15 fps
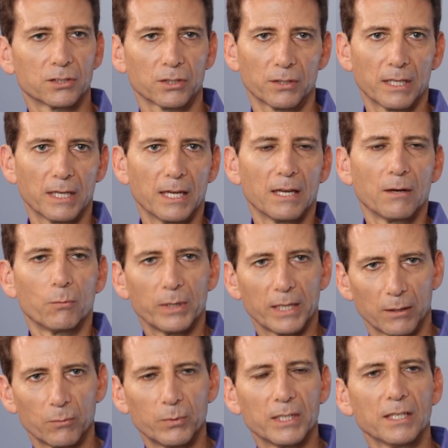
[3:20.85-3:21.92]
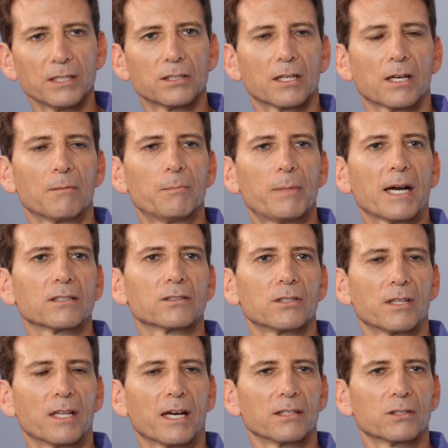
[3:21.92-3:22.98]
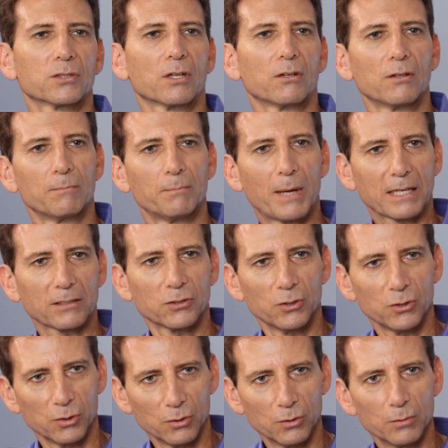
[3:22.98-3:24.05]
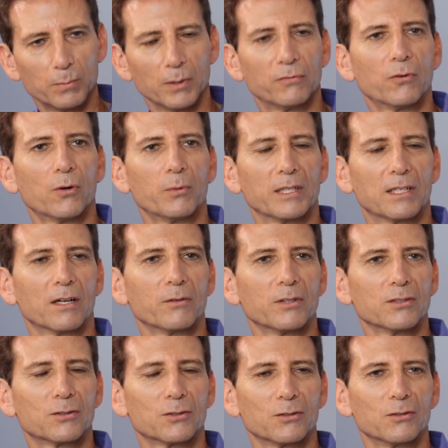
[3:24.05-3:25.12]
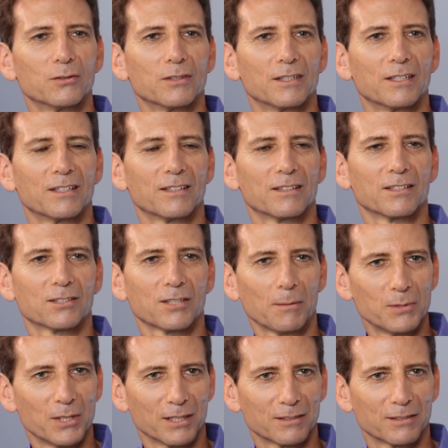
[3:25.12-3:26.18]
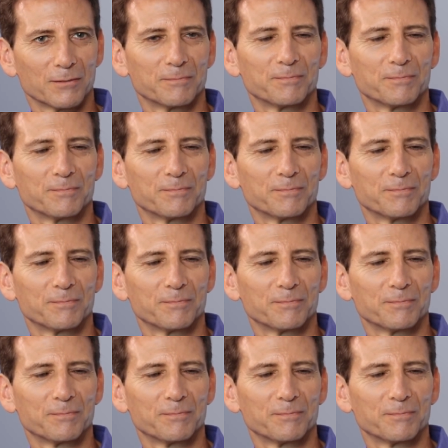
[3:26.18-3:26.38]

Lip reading: So we need to come back to that. So back to you before we go into the subject.